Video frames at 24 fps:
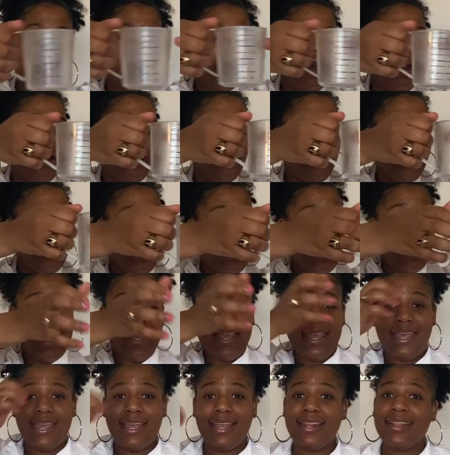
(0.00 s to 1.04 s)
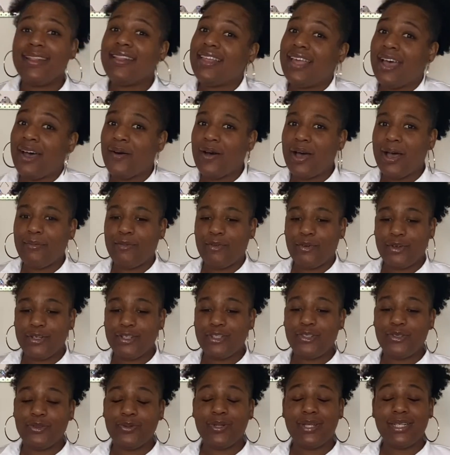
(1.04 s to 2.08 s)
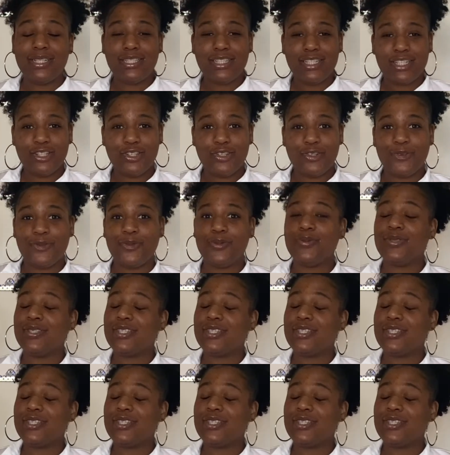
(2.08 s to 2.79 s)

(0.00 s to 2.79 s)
Alright, and now I'm going to continue